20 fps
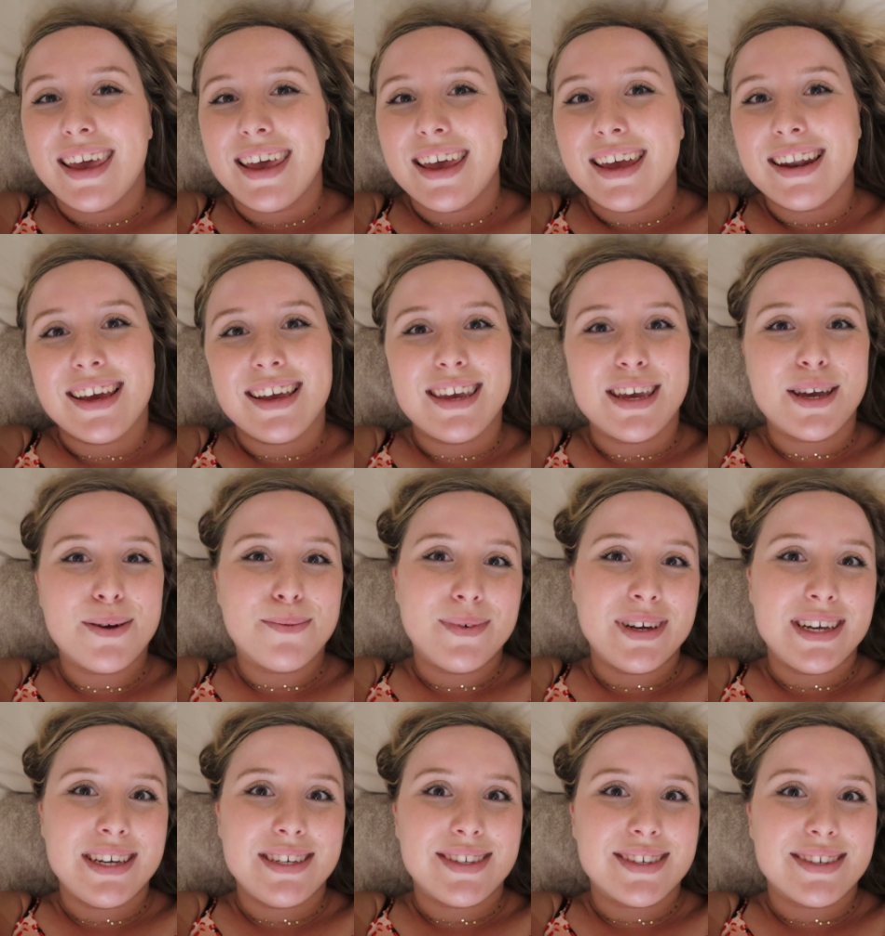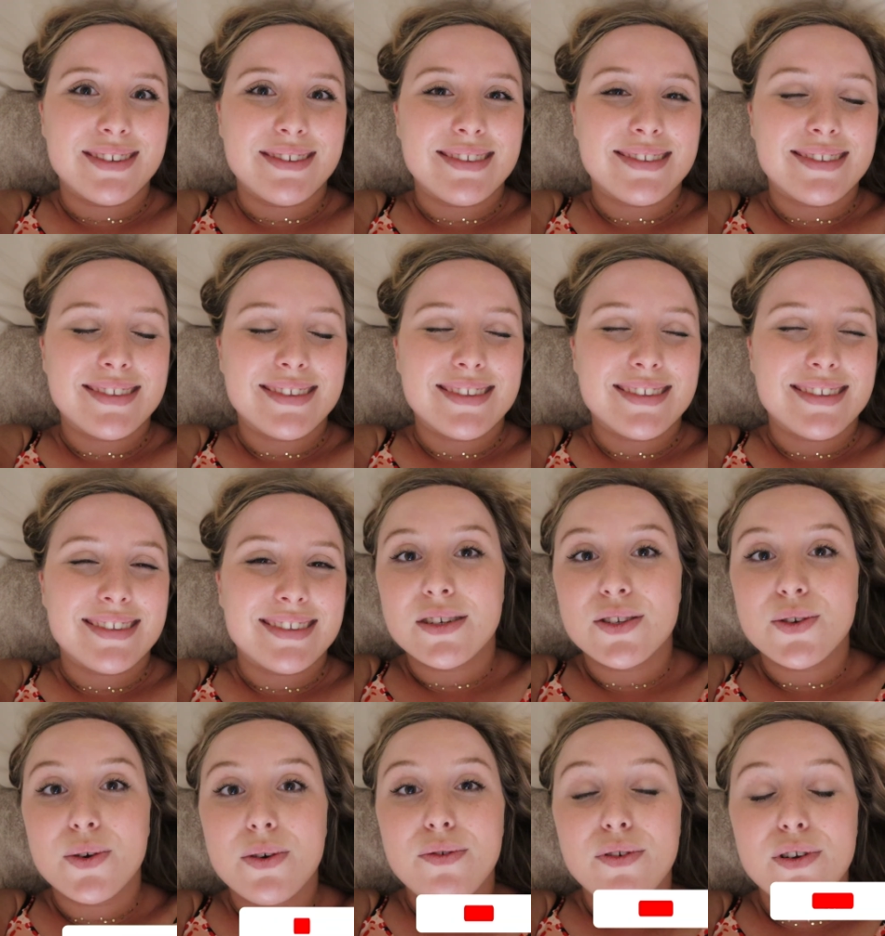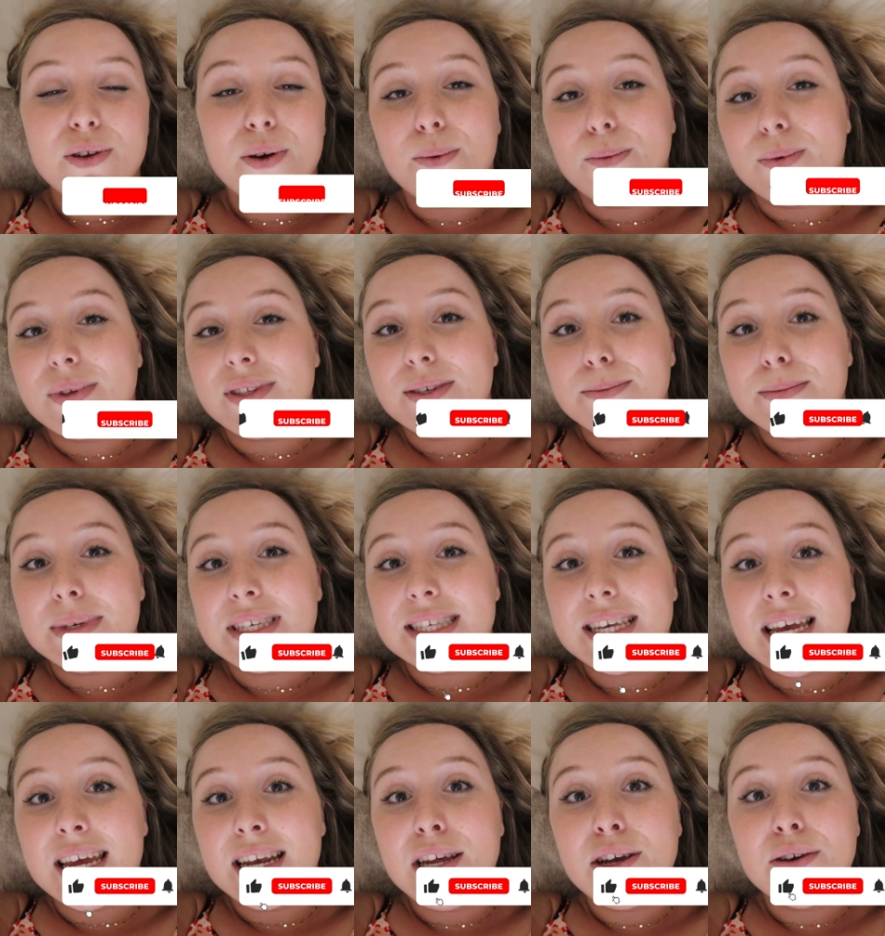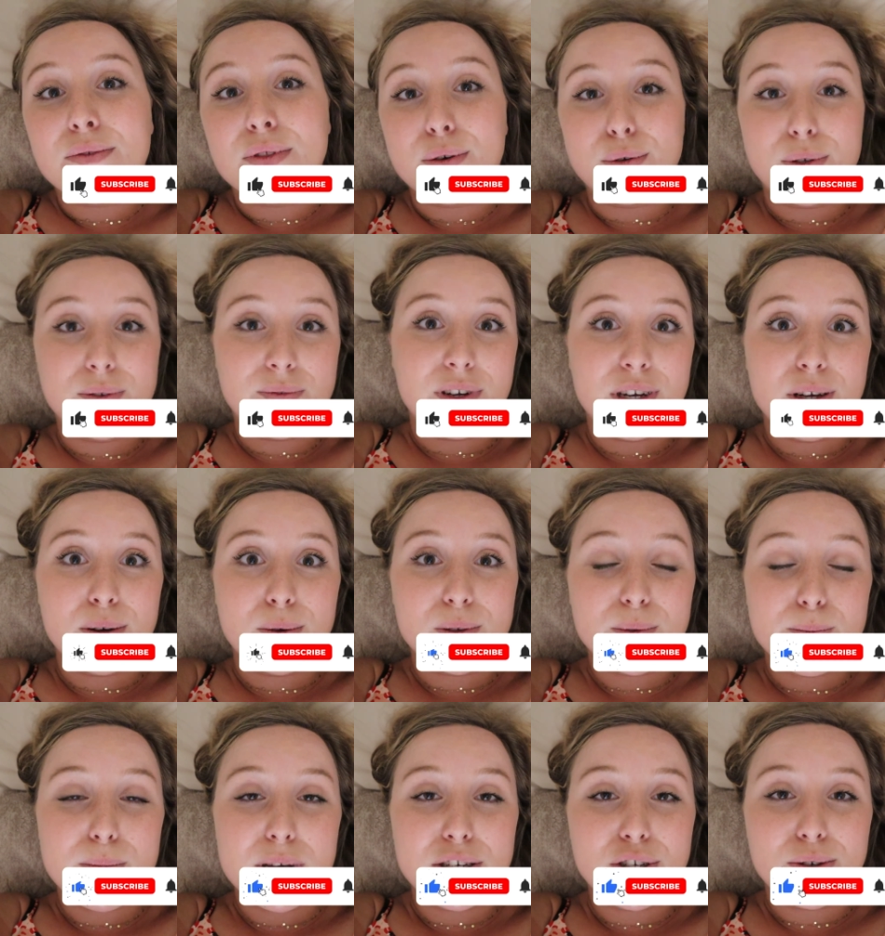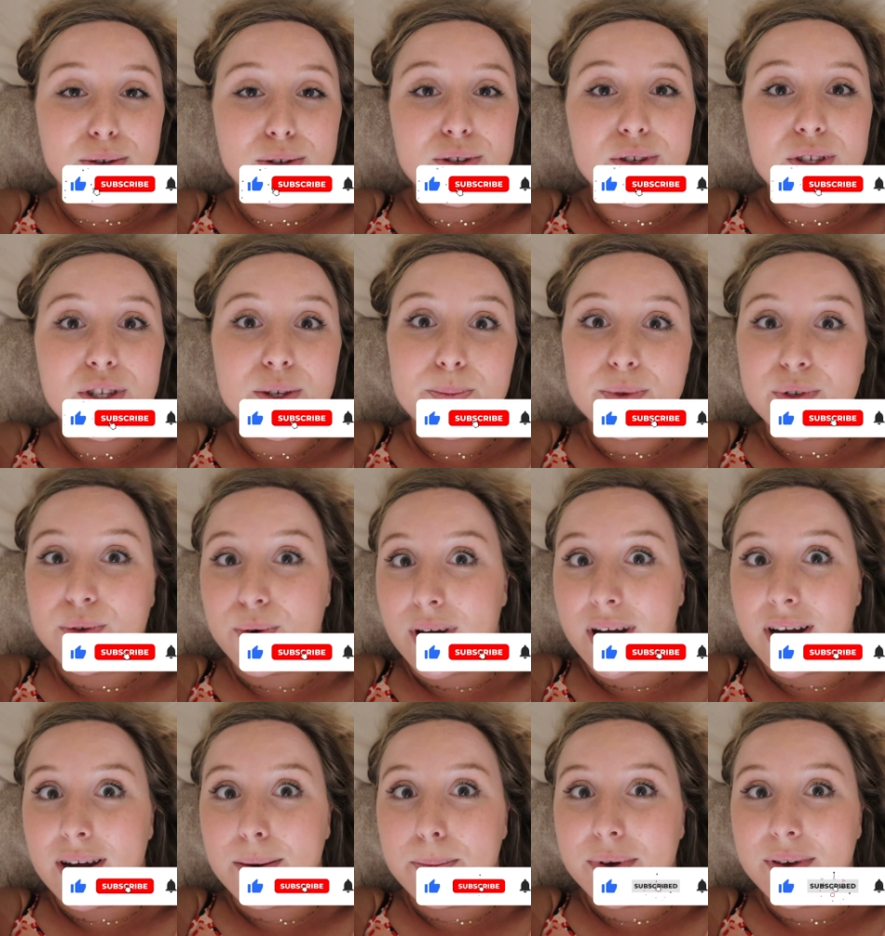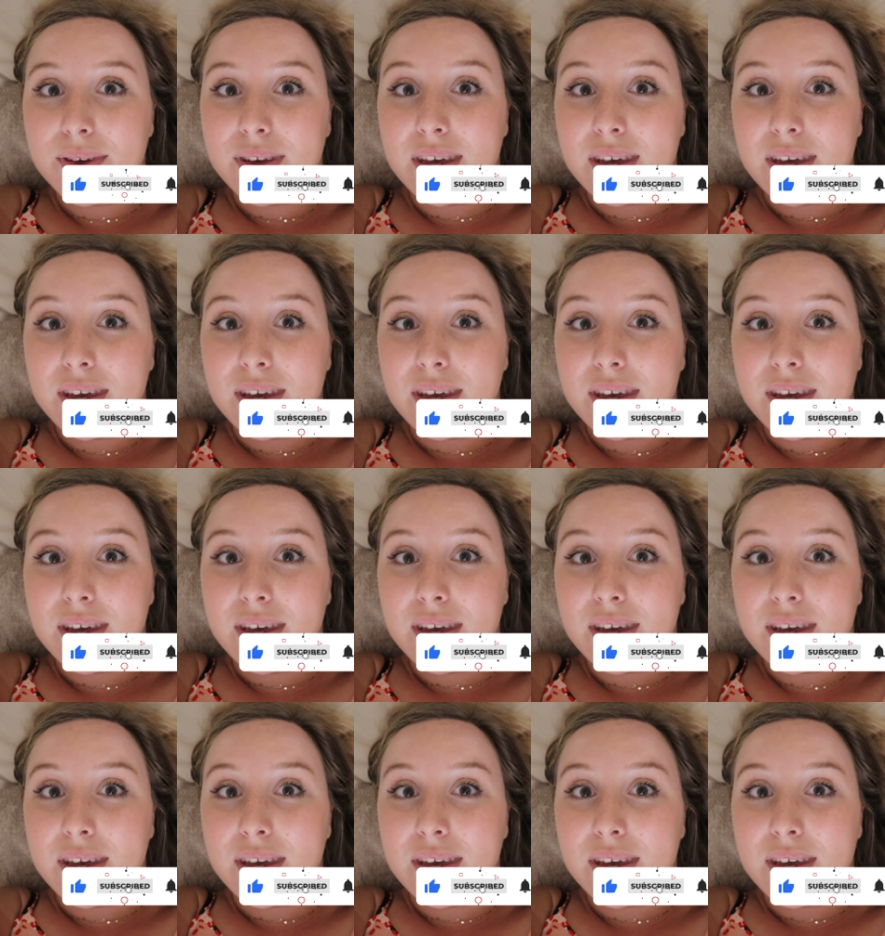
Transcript: And I can't wait. So if you don't want to miss any of those videos, make sure to subscribe